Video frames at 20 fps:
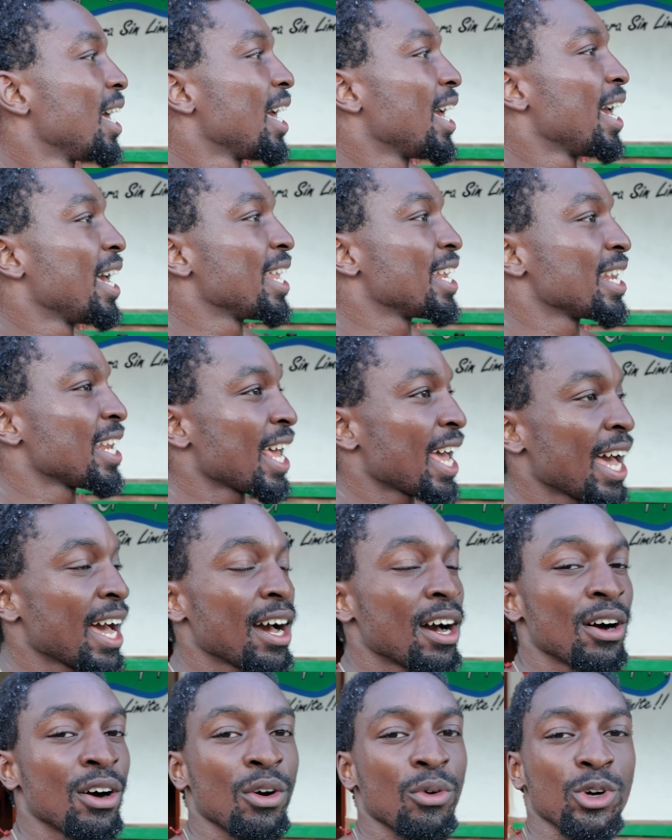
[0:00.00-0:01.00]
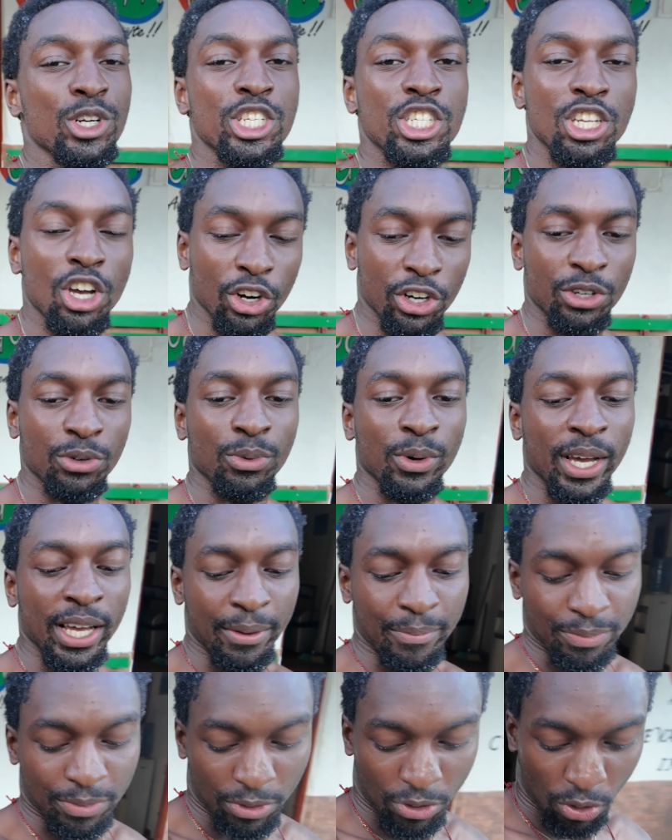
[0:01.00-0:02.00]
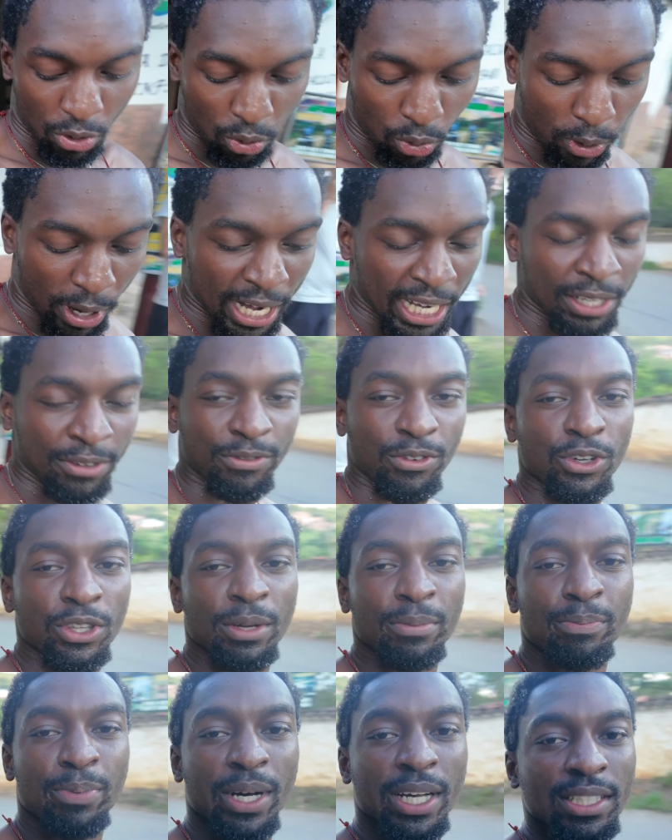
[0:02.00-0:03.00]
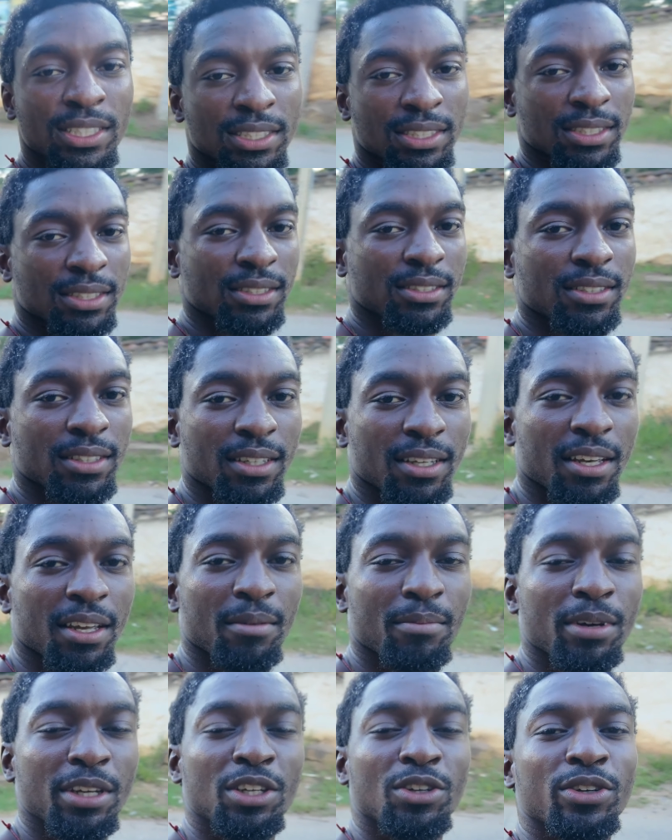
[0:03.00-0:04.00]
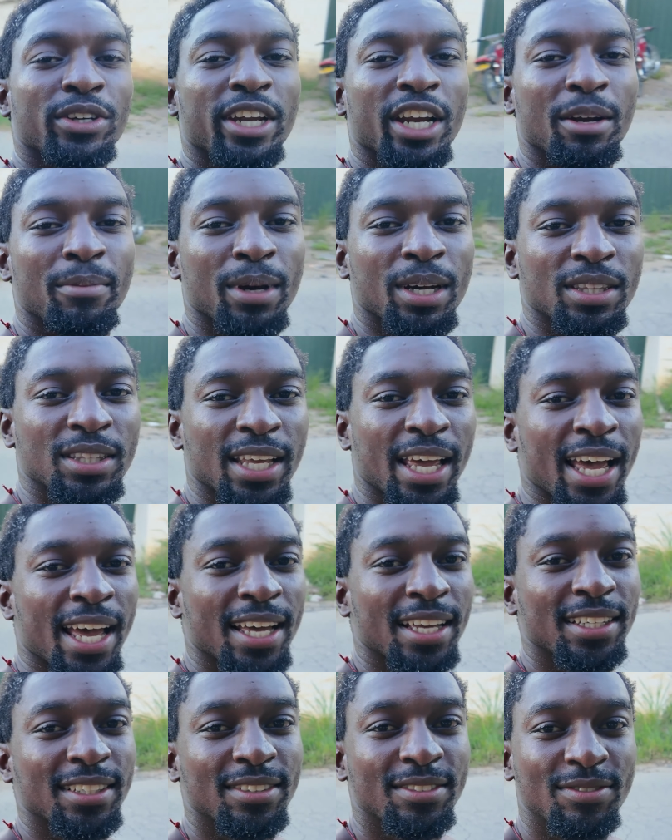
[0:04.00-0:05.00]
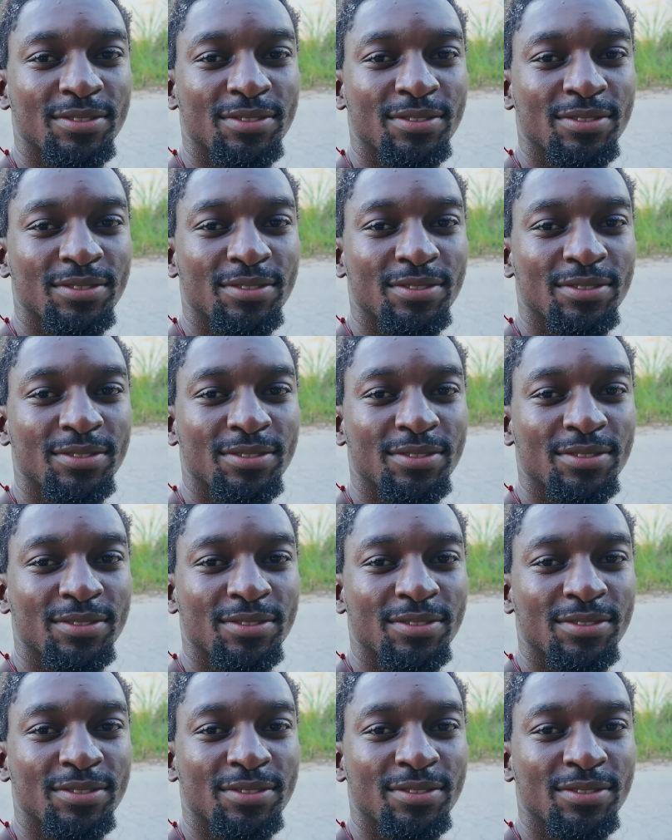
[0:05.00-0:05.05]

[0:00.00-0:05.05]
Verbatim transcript: And now we're soaking wet, waiting for the bus. But you don't care about that.